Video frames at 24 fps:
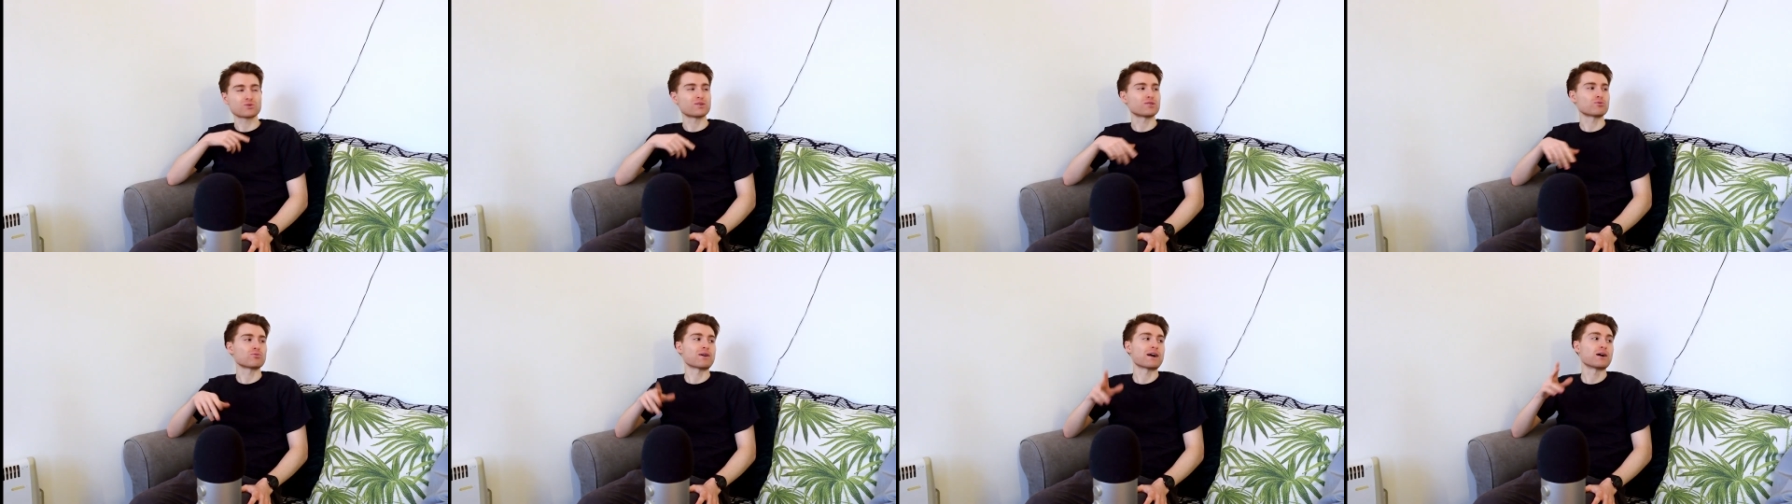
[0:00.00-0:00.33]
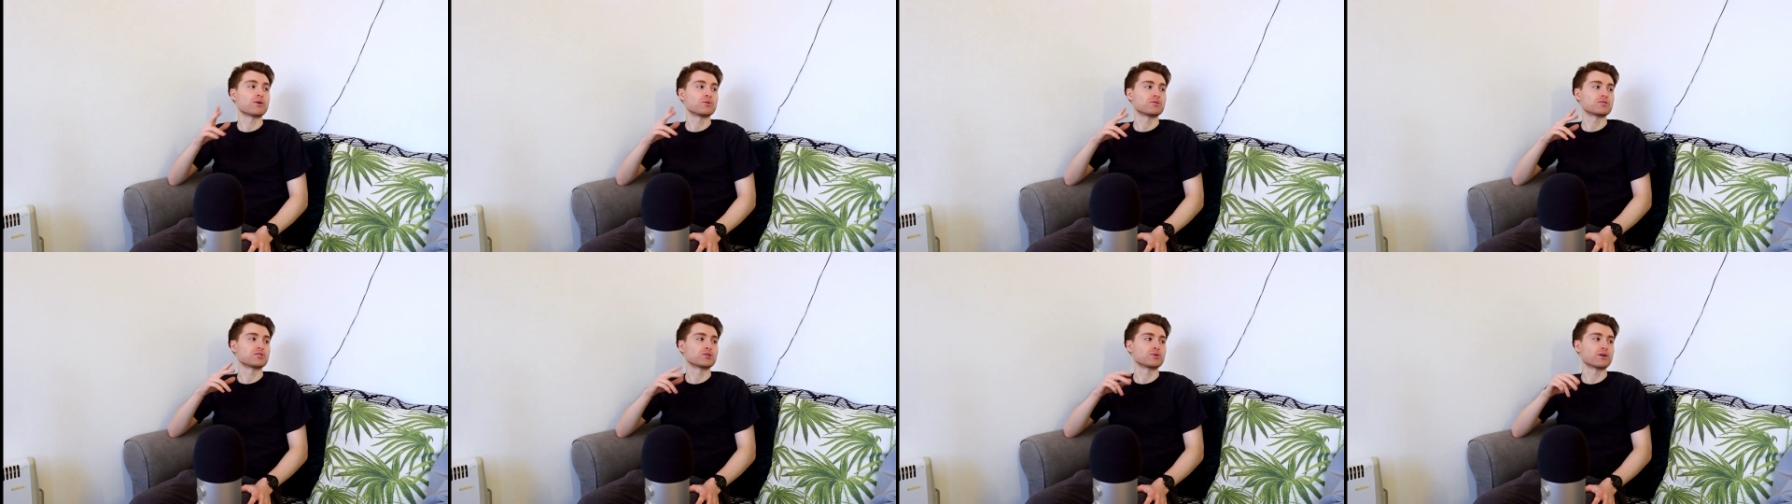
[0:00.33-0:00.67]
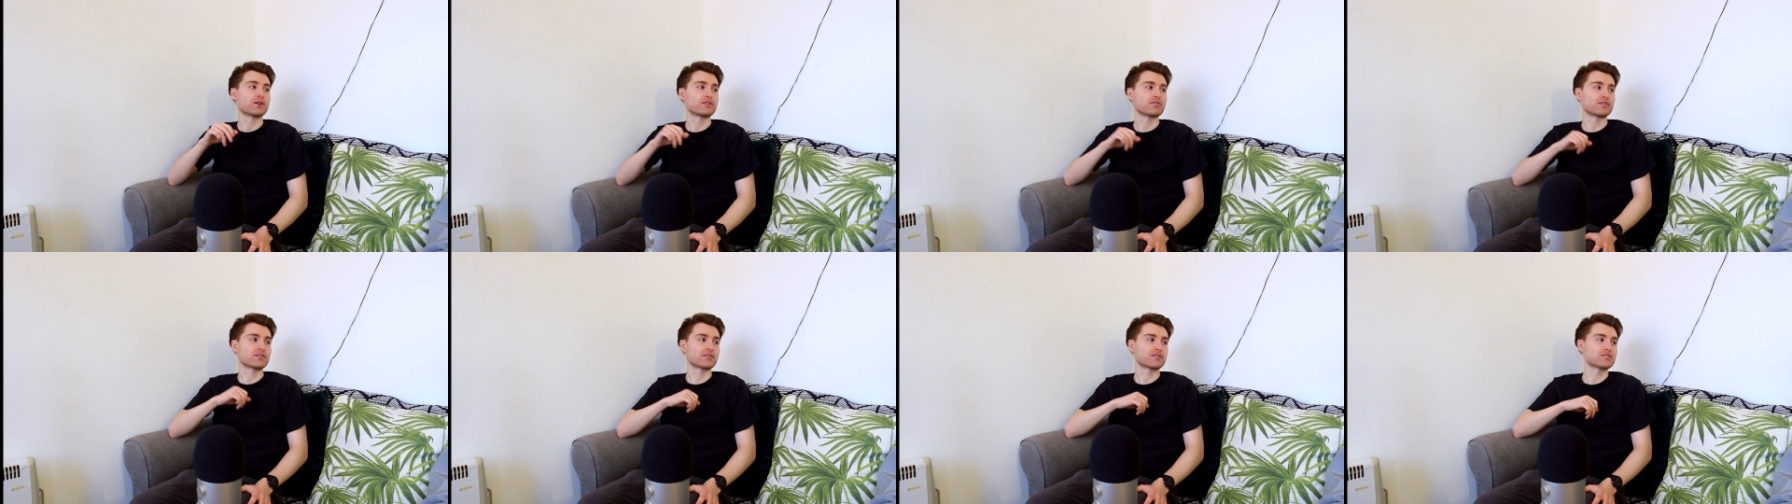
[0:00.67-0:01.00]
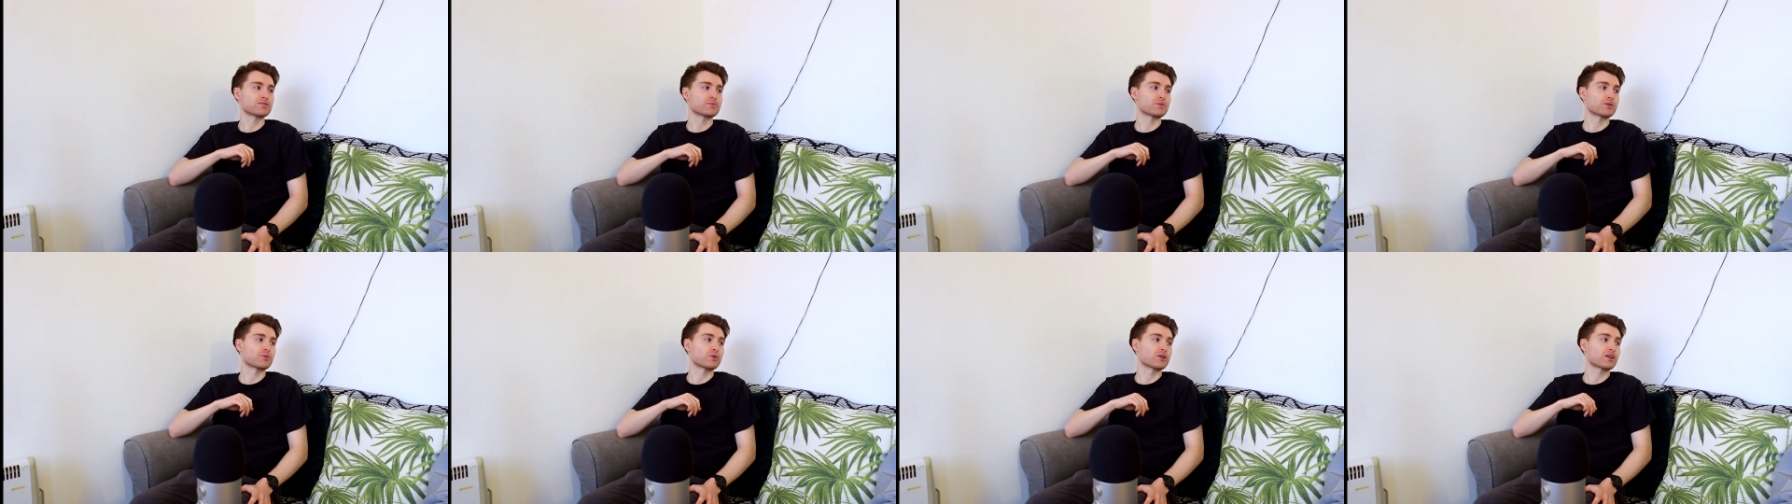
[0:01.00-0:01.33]
quite round, though, I think.
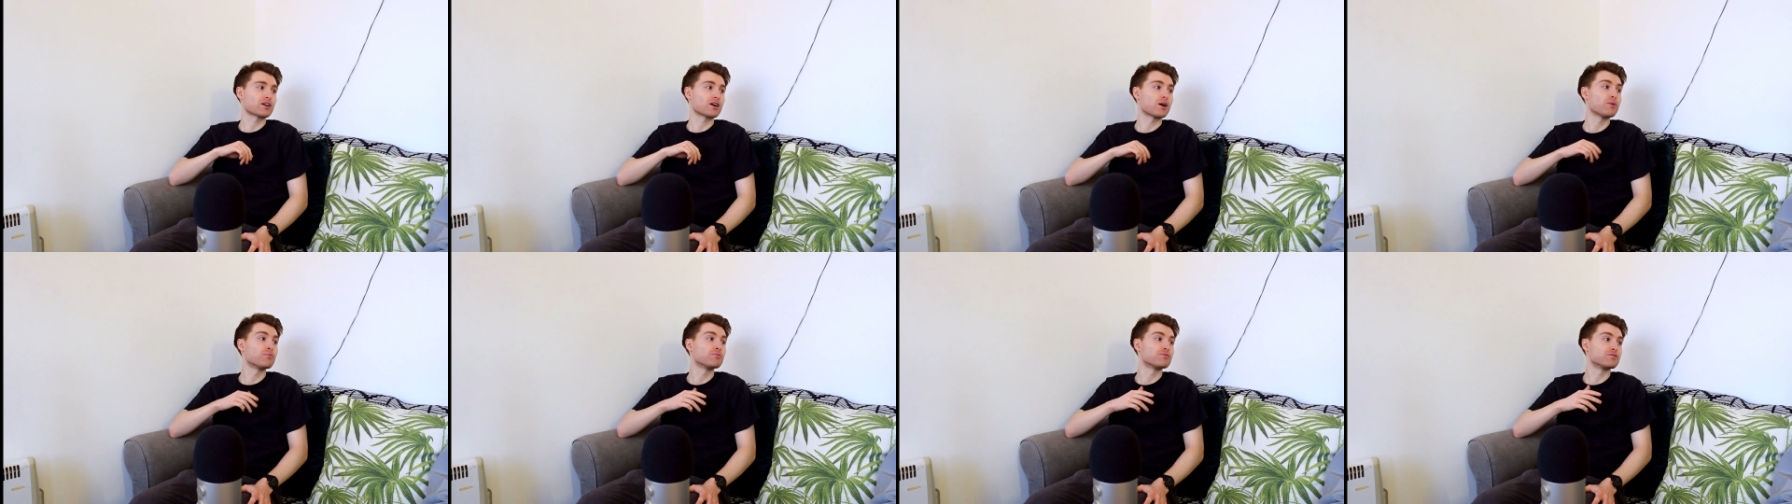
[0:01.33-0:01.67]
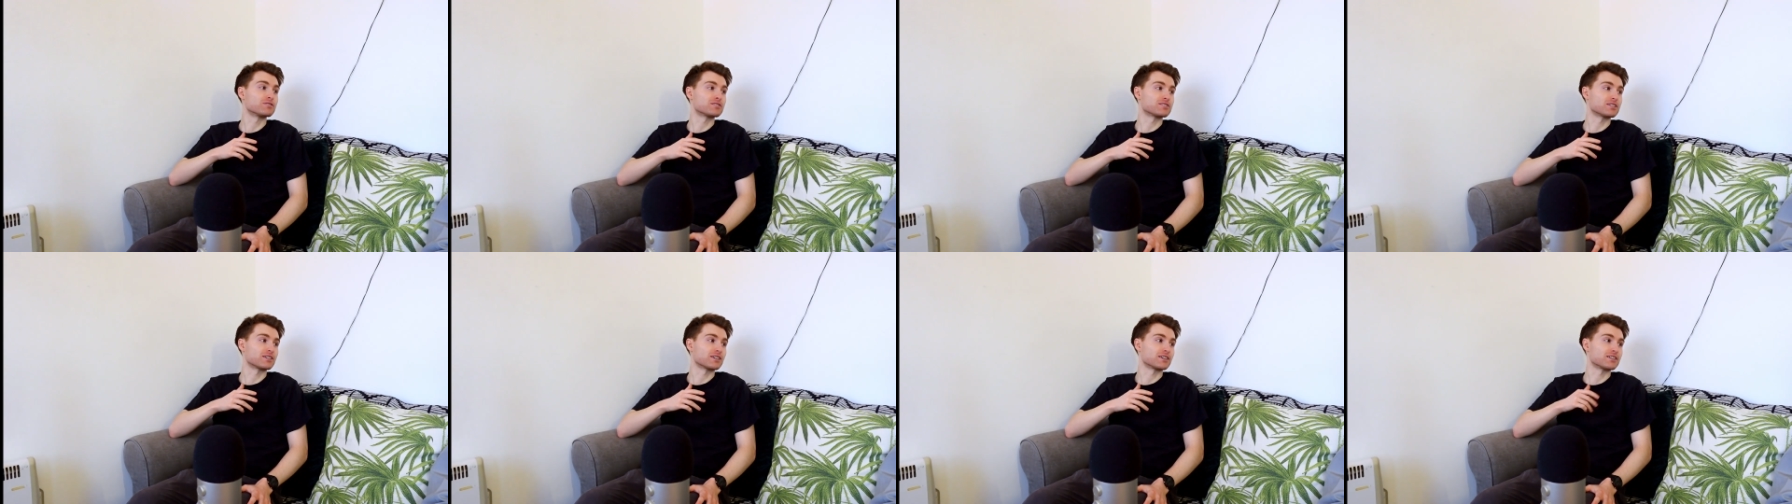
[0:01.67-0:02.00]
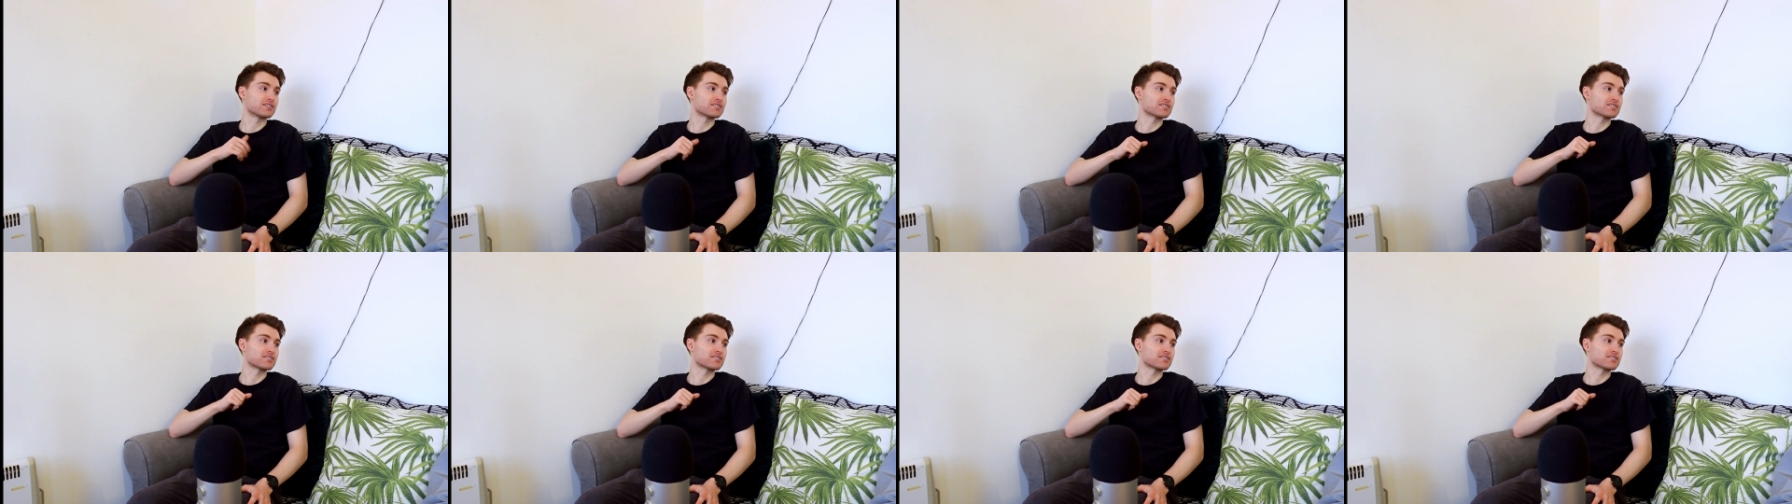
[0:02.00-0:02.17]
There's something quite comforting in a